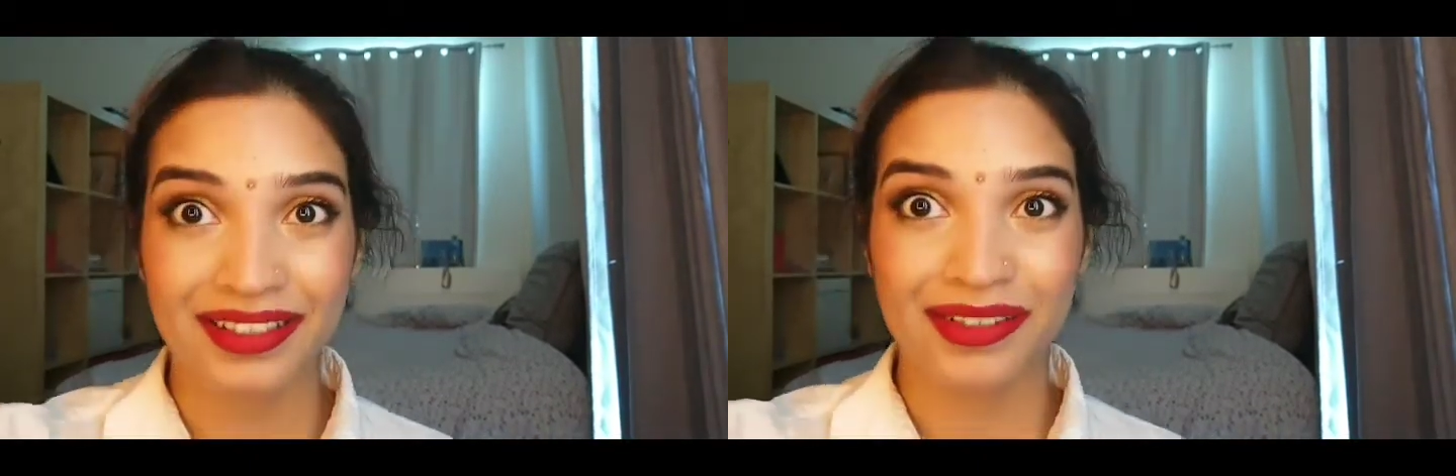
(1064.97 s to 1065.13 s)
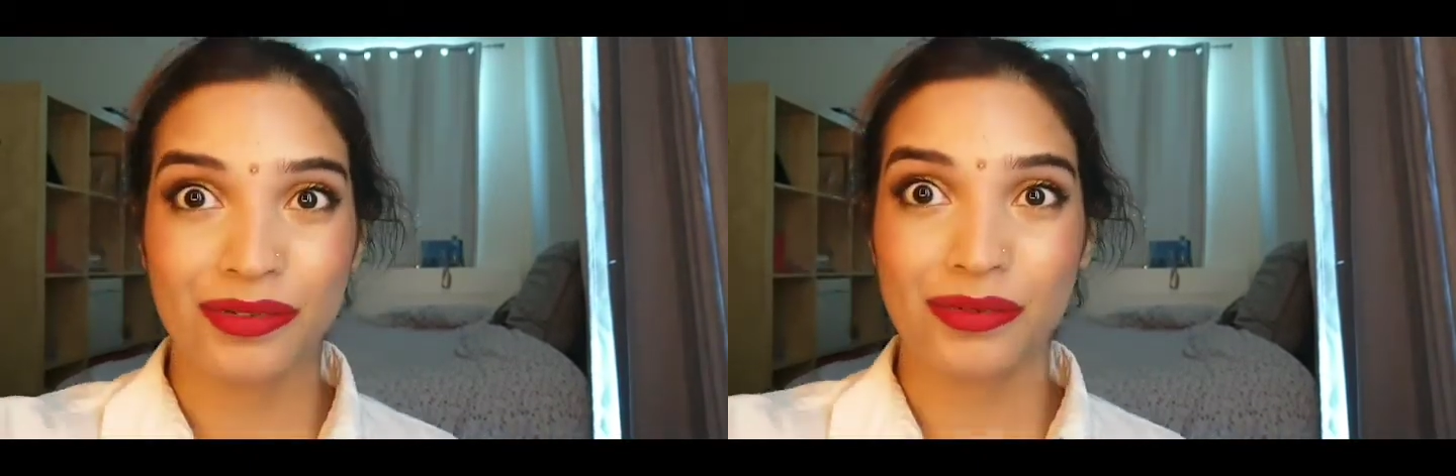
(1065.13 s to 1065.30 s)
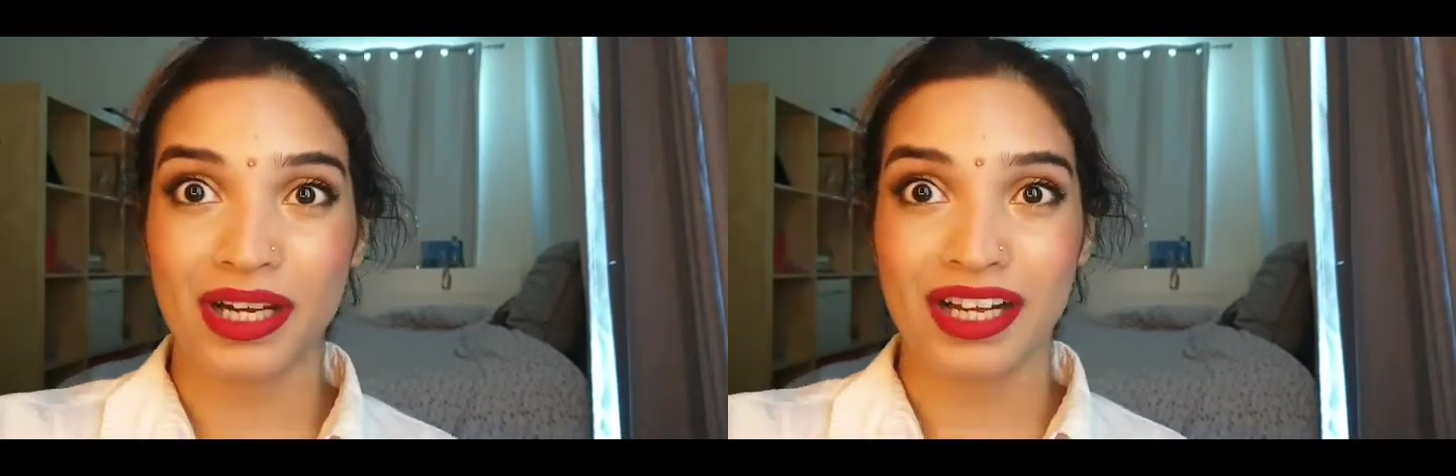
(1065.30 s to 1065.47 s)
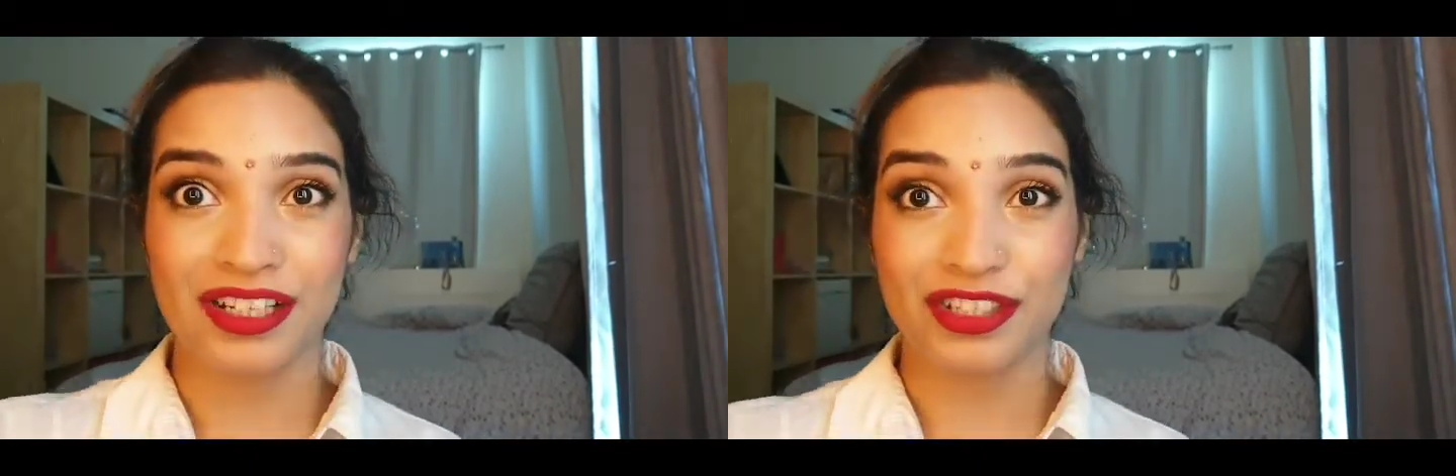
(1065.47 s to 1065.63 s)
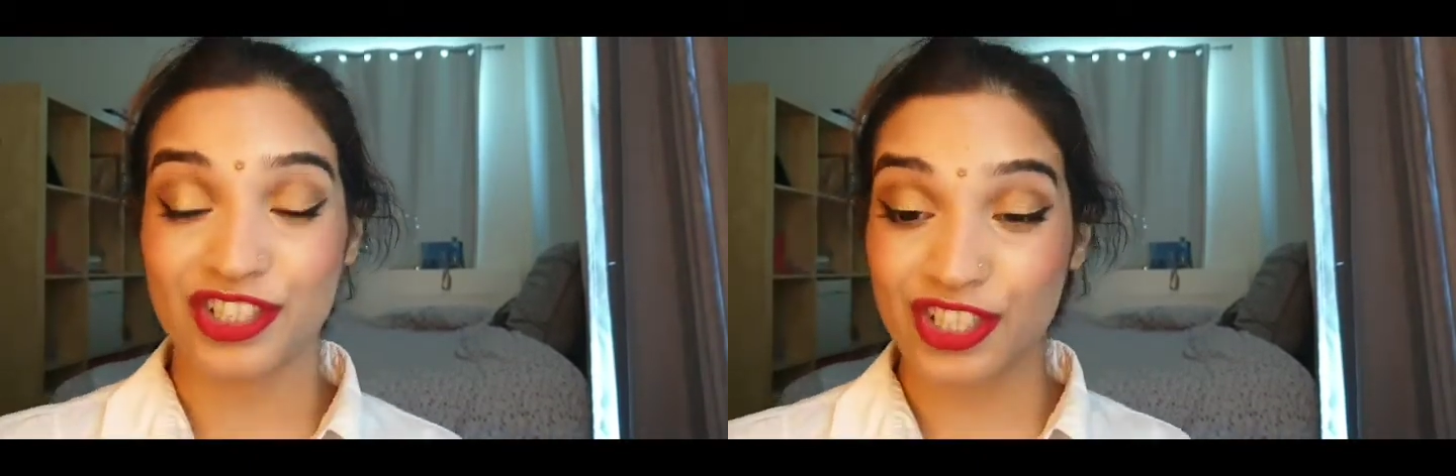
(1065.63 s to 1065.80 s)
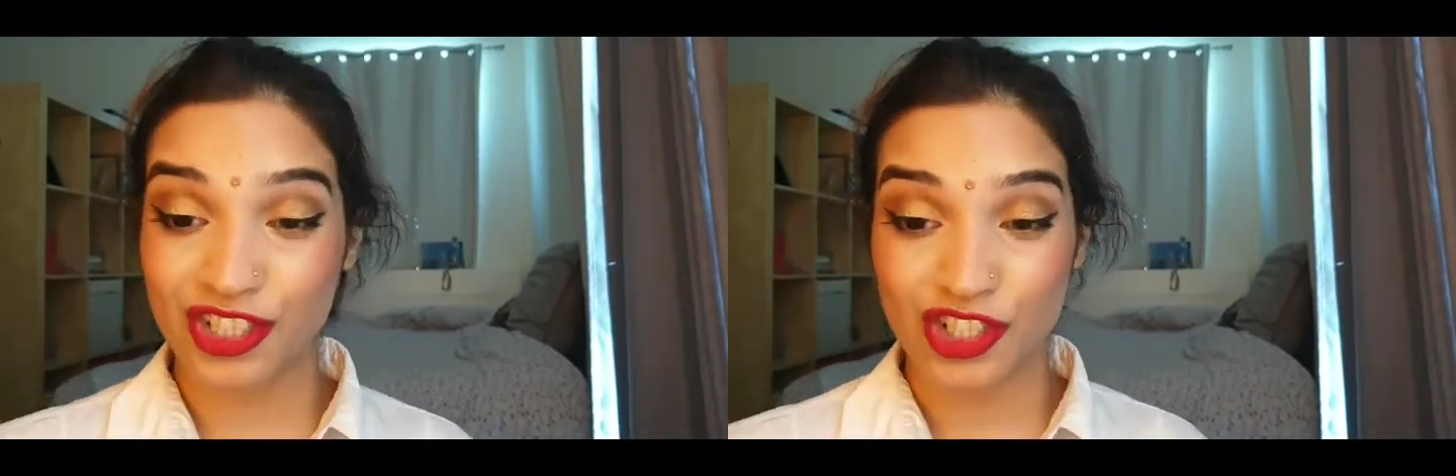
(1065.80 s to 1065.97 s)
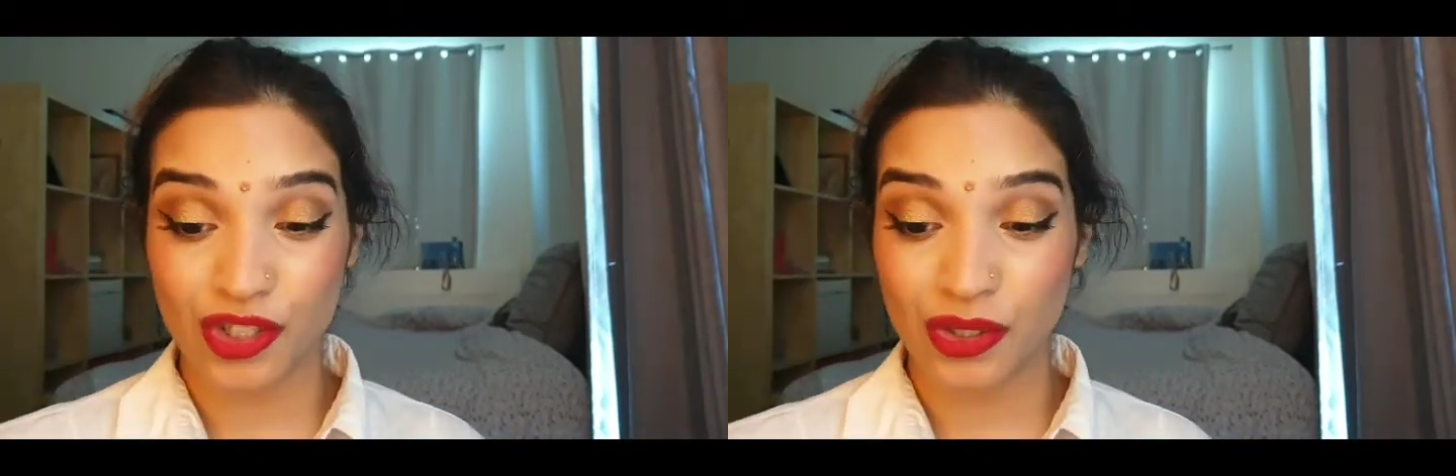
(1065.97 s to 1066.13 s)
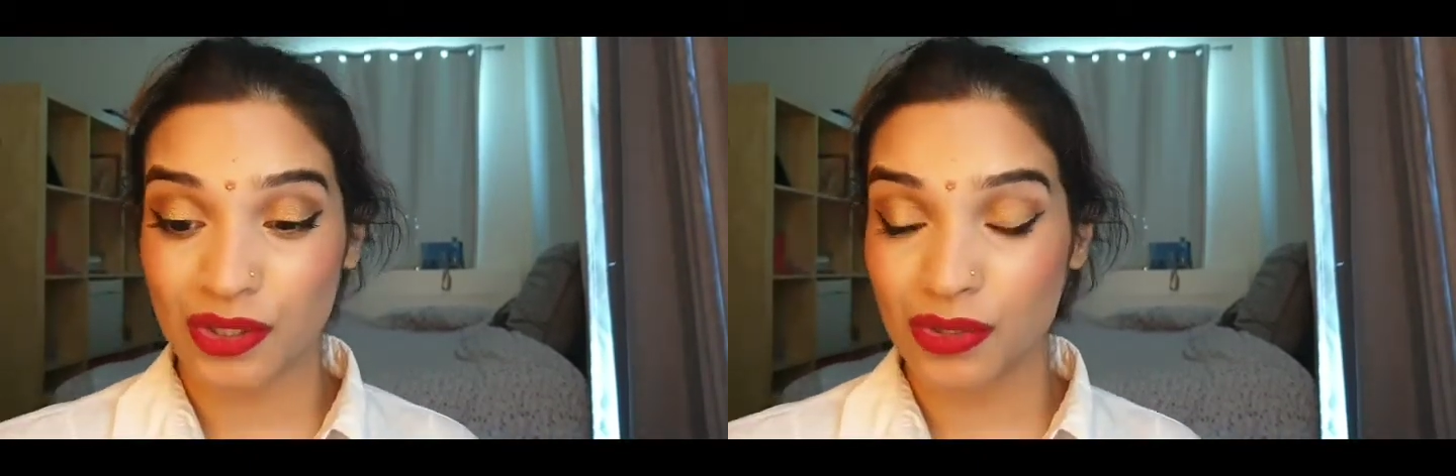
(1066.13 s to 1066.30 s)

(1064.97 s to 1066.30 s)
then I'll just